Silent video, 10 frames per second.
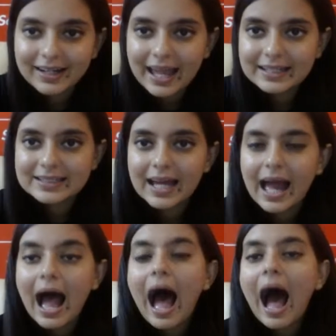Right.
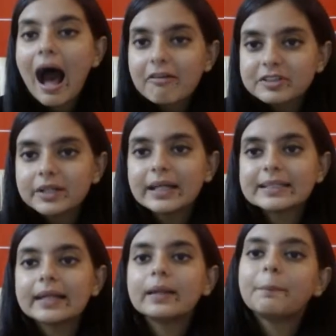After
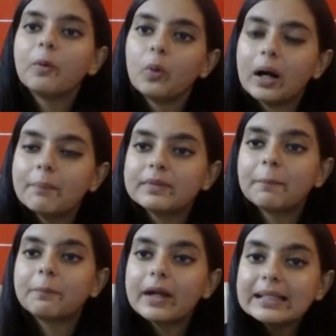reading the poem,
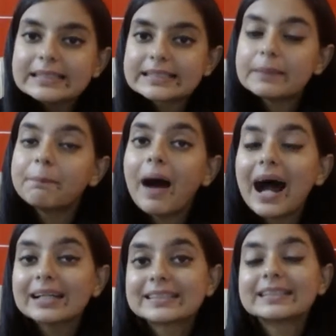the prince
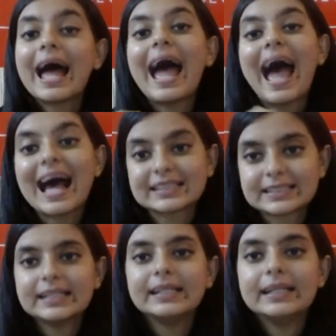departs
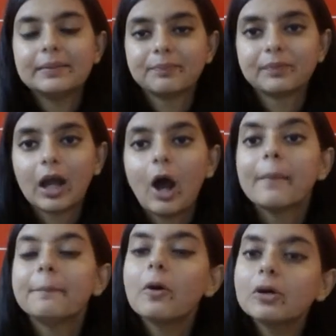hastily.
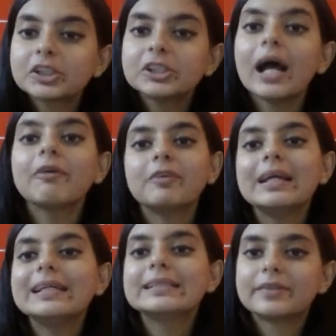Portia
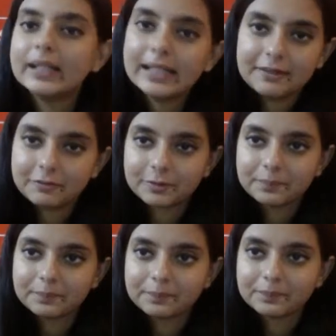feels relieved,
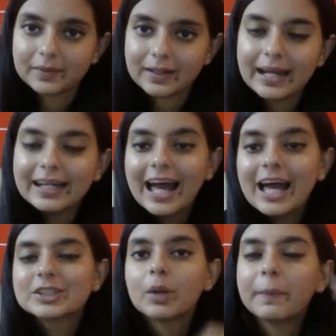right?
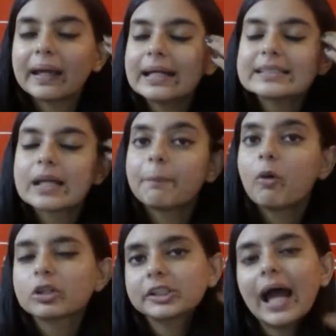So, because
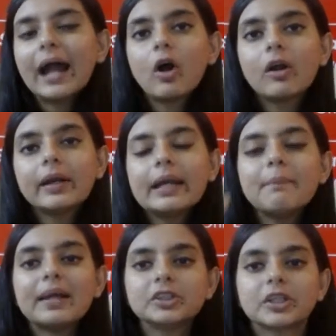Portia had already
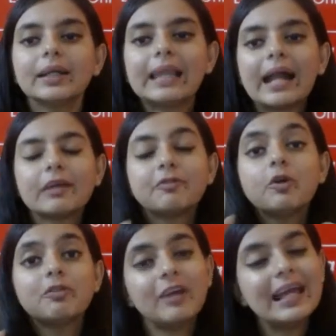mentioned that if
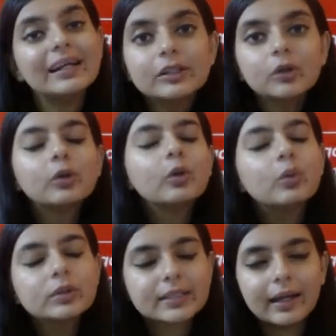you fail
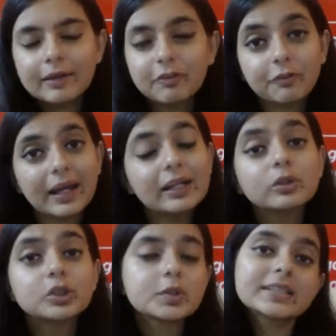
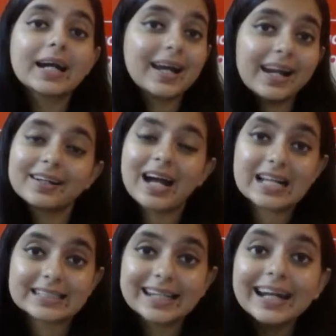to choose the correct
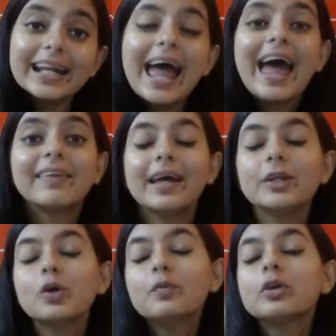casket,
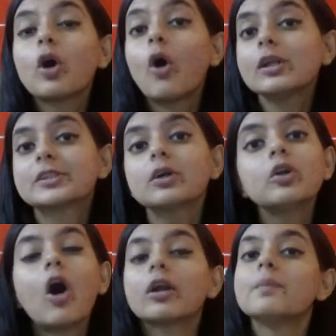then you would also
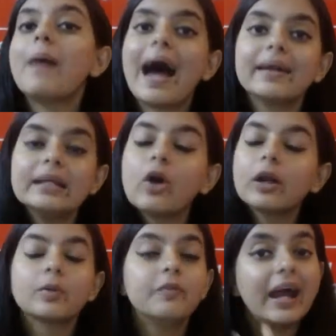not
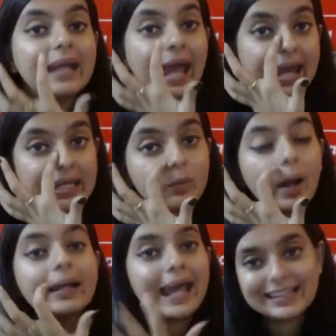wed
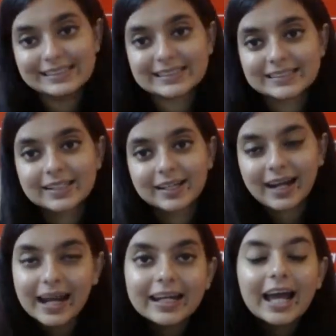anyone else,
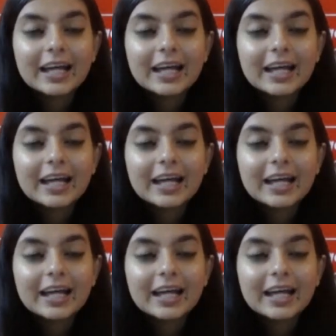right?